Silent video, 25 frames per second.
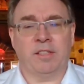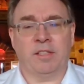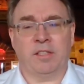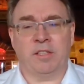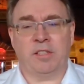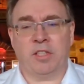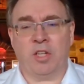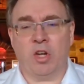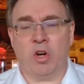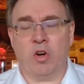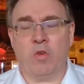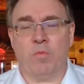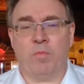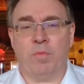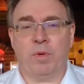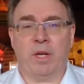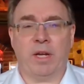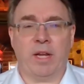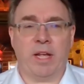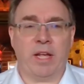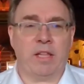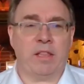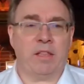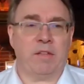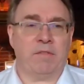the scope
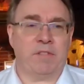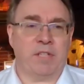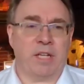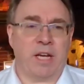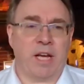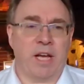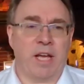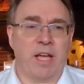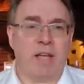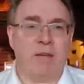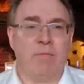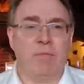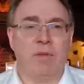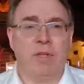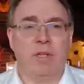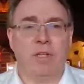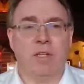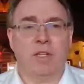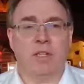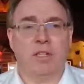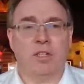and length of time